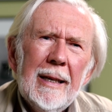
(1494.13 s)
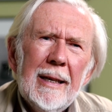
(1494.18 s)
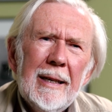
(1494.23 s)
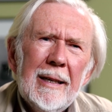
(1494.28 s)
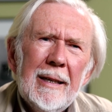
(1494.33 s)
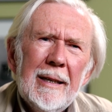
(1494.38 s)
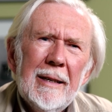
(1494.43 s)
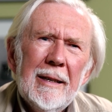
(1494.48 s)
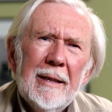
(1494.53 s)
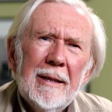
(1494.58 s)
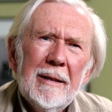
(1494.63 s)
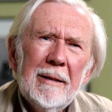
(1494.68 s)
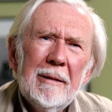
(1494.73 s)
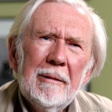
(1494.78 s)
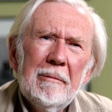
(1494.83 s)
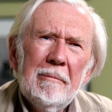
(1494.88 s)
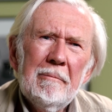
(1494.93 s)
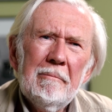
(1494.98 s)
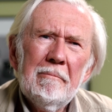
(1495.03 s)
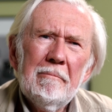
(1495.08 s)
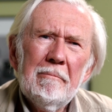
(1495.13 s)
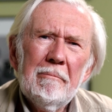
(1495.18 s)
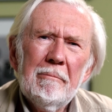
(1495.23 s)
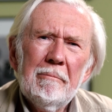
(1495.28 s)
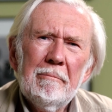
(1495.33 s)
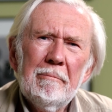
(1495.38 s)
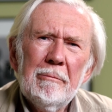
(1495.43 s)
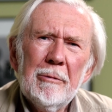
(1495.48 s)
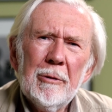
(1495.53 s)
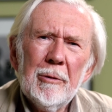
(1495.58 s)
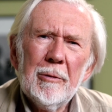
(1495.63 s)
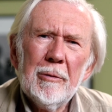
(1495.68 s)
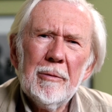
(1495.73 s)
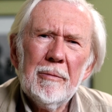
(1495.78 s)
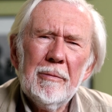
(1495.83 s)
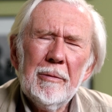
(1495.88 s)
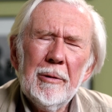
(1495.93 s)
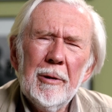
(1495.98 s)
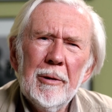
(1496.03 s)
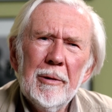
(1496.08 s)
Sort
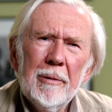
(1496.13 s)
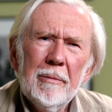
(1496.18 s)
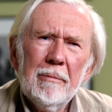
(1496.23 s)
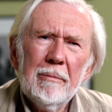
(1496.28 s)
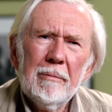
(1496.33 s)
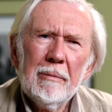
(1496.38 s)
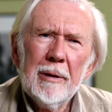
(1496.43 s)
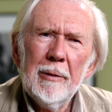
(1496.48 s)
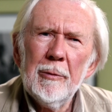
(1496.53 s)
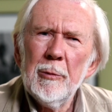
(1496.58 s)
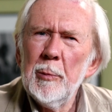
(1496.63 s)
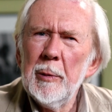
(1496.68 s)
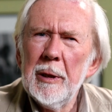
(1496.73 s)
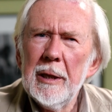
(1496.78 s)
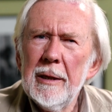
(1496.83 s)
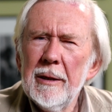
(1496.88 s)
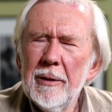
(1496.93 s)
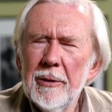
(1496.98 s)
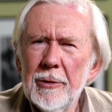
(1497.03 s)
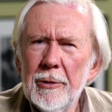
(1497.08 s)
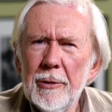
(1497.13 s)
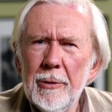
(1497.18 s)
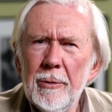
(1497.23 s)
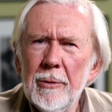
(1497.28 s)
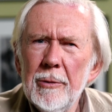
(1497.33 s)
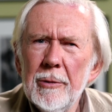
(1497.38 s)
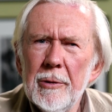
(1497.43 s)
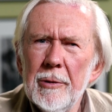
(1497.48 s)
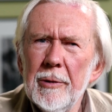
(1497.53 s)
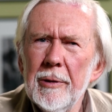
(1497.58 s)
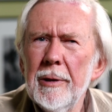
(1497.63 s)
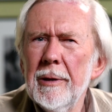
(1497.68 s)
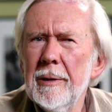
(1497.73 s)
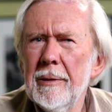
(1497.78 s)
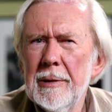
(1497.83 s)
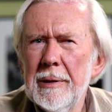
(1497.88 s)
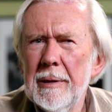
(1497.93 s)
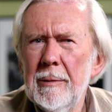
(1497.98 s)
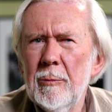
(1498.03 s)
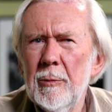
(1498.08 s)
of, gives me an excuse to go
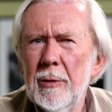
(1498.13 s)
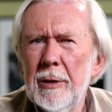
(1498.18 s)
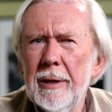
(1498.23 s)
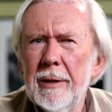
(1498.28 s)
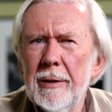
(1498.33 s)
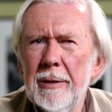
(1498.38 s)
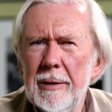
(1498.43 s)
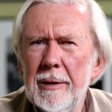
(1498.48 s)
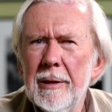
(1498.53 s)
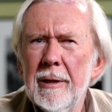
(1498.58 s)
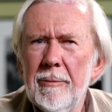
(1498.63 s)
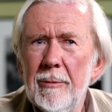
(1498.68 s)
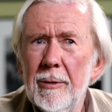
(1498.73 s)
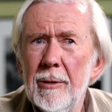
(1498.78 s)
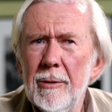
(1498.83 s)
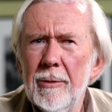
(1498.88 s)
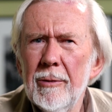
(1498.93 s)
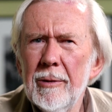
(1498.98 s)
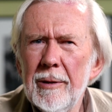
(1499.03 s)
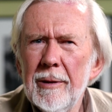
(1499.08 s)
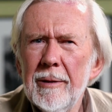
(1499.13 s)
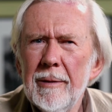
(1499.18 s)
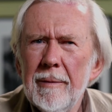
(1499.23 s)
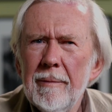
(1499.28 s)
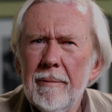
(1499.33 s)
somewhere to have a look.